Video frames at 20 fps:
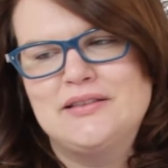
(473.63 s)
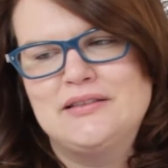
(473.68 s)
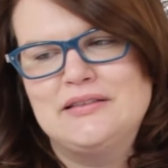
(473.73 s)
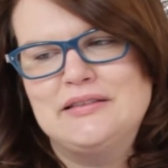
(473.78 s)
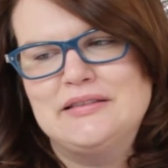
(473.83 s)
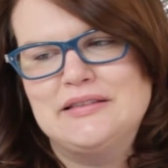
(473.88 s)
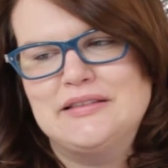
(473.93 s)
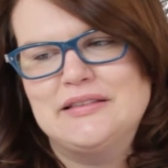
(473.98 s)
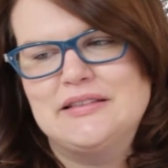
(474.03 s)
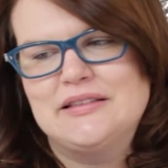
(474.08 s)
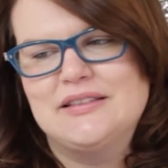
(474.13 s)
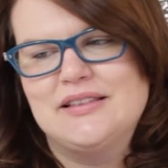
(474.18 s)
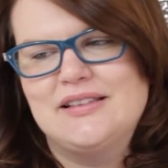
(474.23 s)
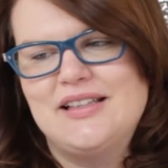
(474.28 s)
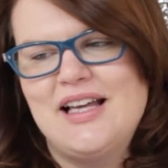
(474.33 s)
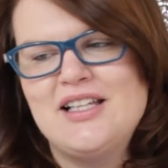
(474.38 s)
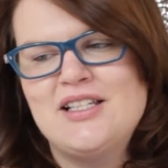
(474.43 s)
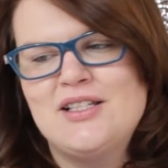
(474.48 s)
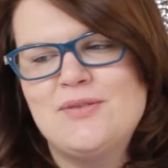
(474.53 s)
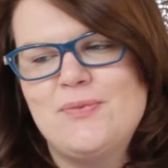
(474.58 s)
Ugh,
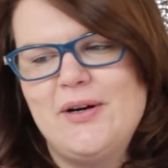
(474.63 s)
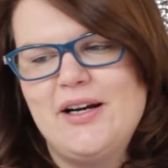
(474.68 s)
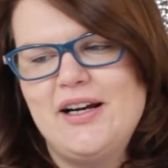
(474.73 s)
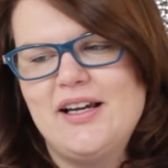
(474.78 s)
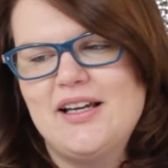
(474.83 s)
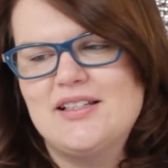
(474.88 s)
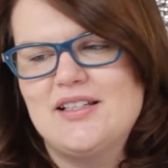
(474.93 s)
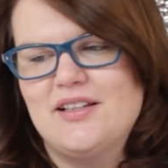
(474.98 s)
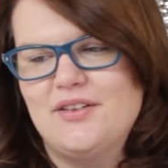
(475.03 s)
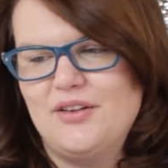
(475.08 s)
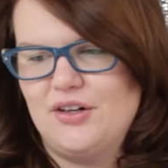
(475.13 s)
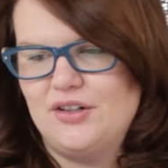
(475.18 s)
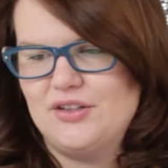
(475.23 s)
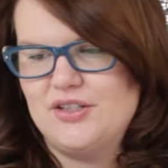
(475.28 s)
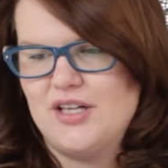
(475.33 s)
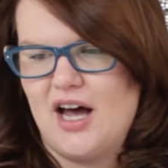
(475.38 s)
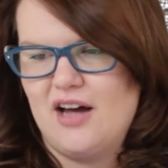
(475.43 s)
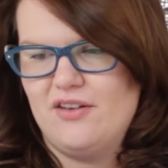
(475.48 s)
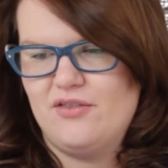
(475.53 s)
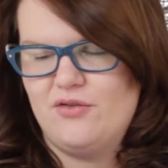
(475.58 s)
that's where it gets a little
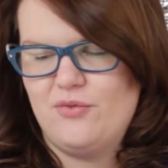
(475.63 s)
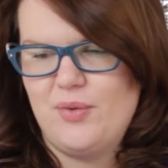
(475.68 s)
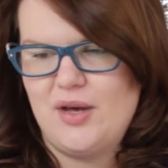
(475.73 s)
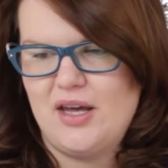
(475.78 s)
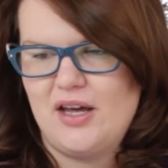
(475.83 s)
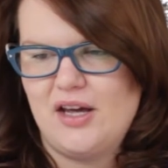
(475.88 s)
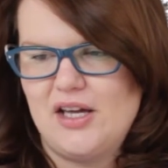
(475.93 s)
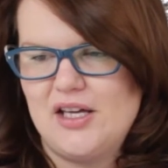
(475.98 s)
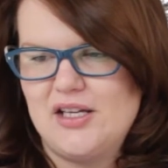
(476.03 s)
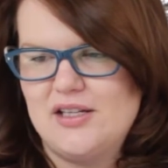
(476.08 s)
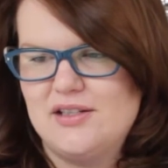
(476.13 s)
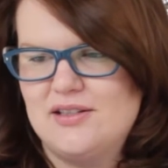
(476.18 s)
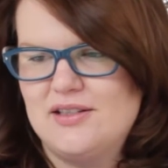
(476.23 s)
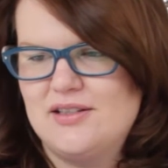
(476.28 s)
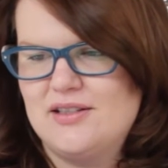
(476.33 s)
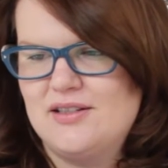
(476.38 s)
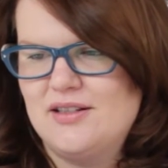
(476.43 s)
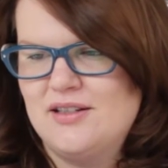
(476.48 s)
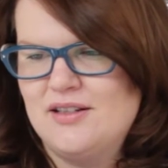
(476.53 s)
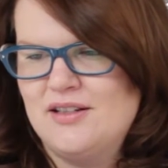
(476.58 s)
tough,
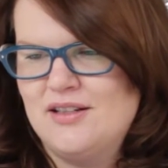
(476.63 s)
because